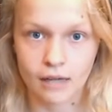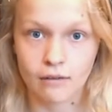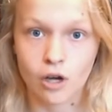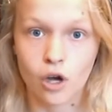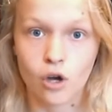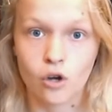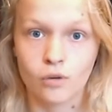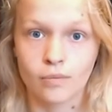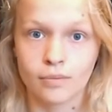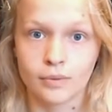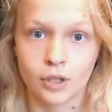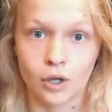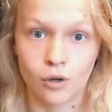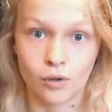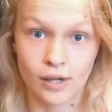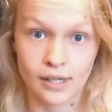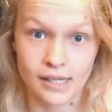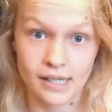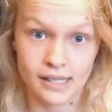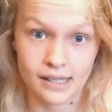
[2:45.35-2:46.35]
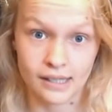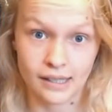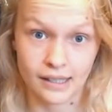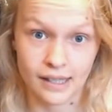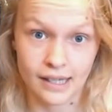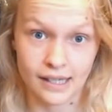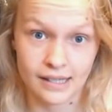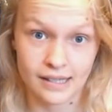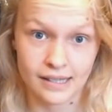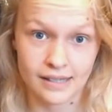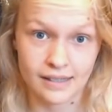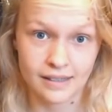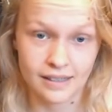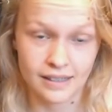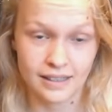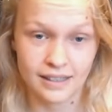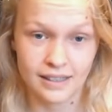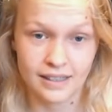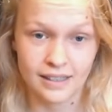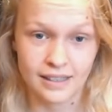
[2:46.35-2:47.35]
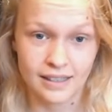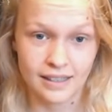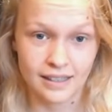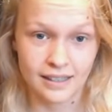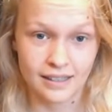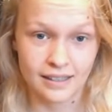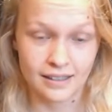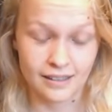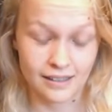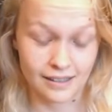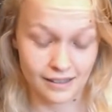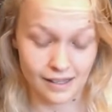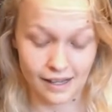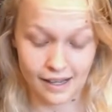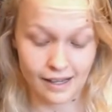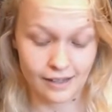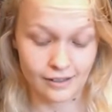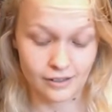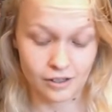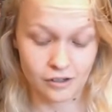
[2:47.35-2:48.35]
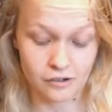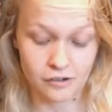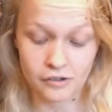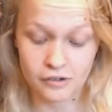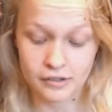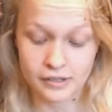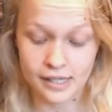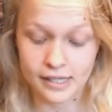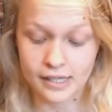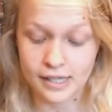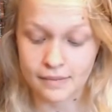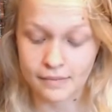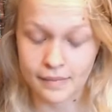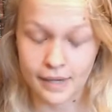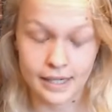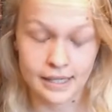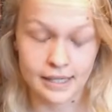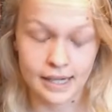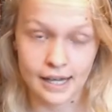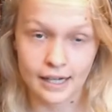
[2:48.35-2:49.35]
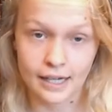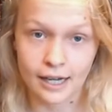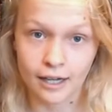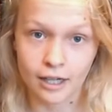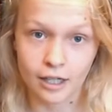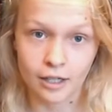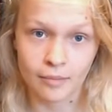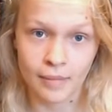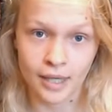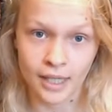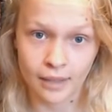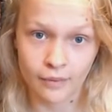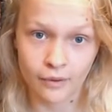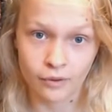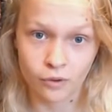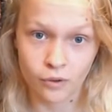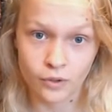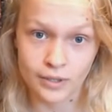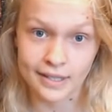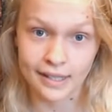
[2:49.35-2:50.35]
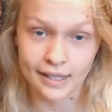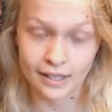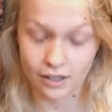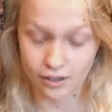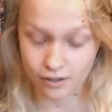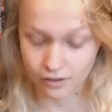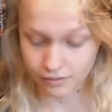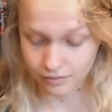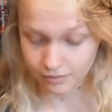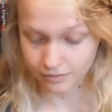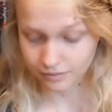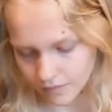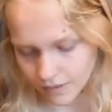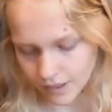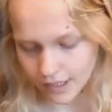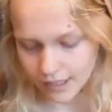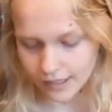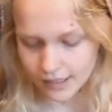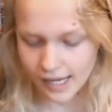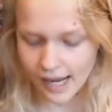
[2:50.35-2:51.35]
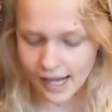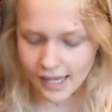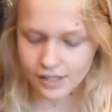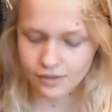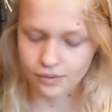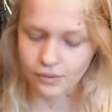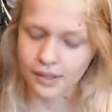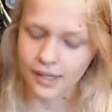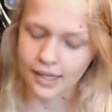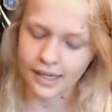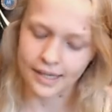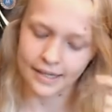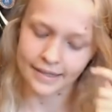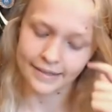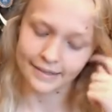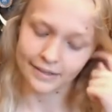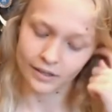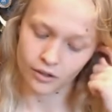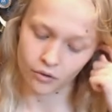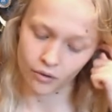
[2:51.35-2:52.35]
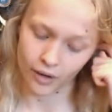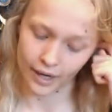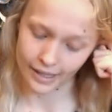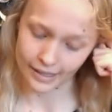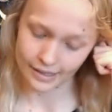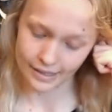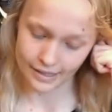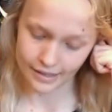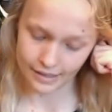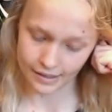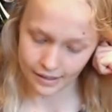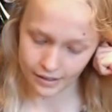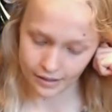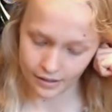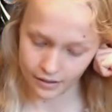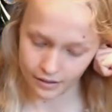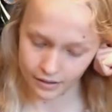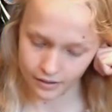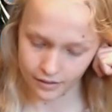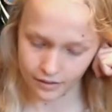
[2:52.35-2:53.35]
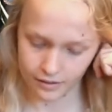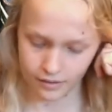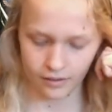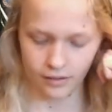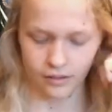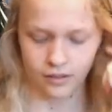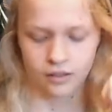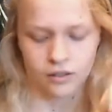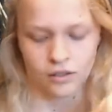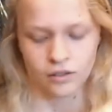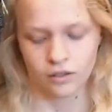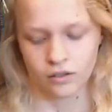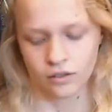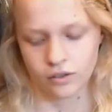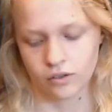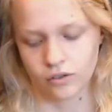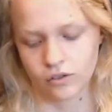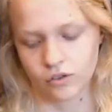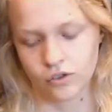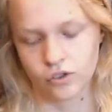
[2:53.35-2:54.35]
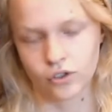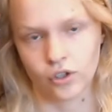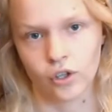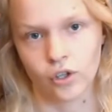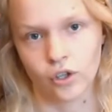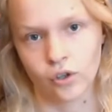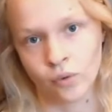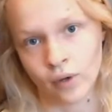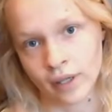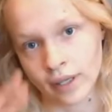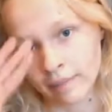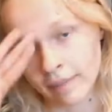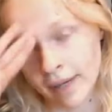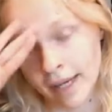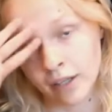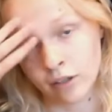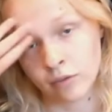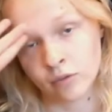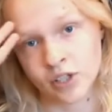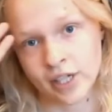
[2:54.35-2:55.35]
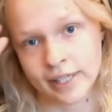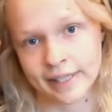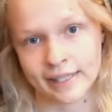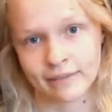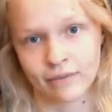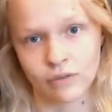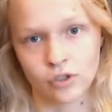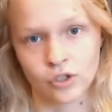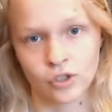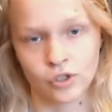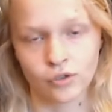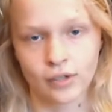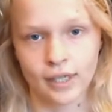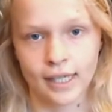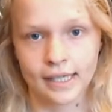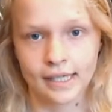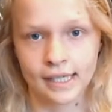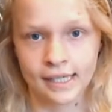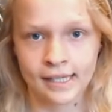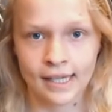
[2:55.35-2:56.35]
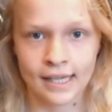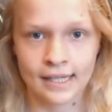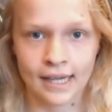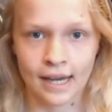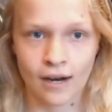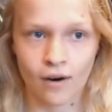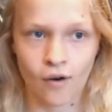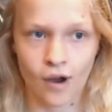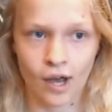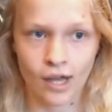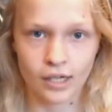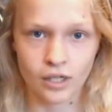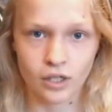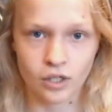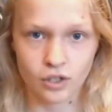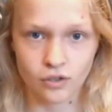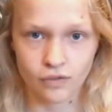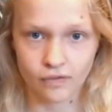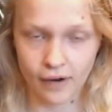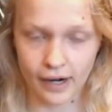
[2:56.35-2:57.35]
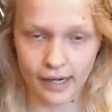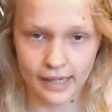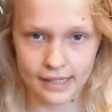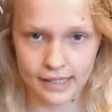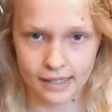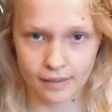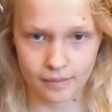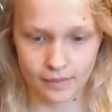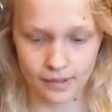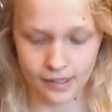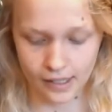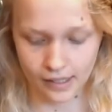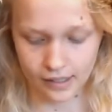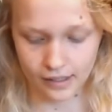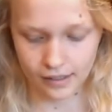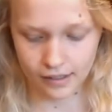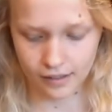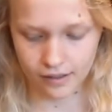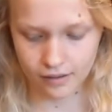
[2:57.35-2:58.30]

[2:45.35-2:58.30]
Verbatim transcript: I hope no one else has done this. So because this is my tag, I'm going to make up the rules as I go. The next one is The Quest so where the main objective of the story is to set out and find something.